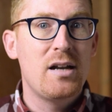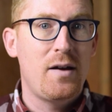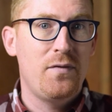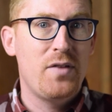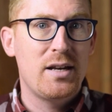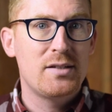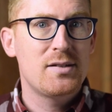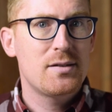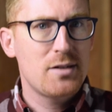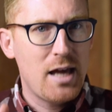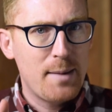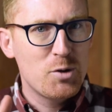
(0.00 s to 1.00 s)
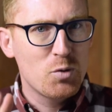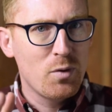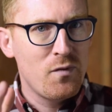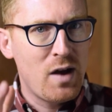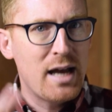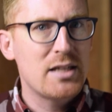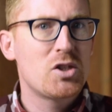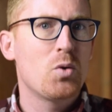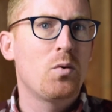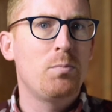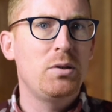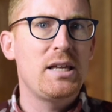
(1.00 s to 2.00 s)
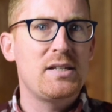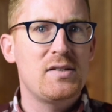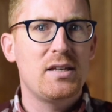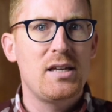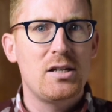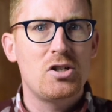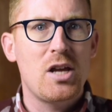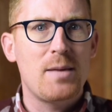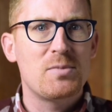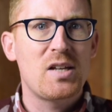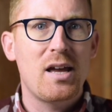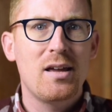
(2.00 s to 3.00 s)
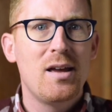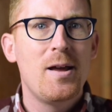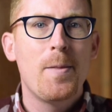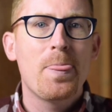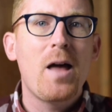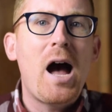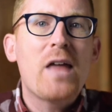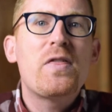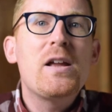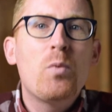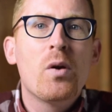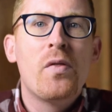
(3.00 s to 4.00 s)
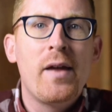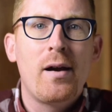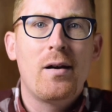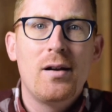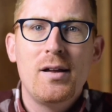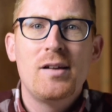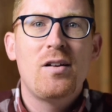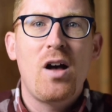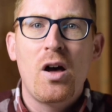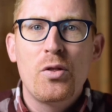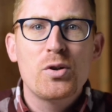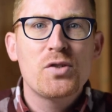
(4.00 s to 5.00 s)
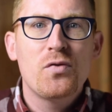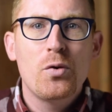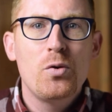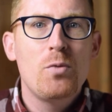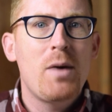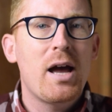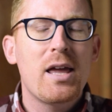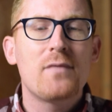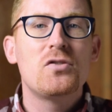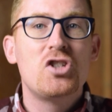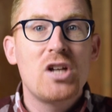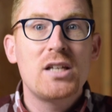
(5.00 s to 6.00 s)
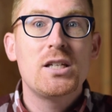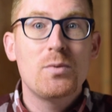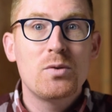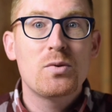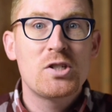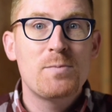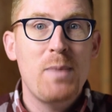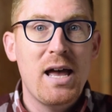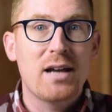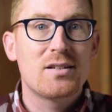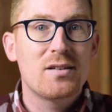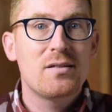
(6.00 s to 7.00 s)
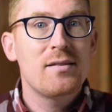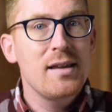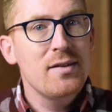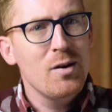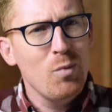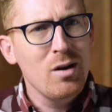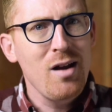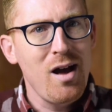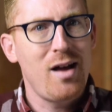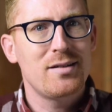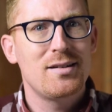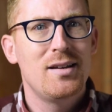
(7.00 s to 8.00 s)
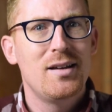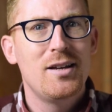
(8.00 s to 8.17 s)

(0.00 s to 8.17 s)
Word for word: enough that it's time to revise or replace the King James. I, I think we're there. Others for whom I have genuine respect think that we're not.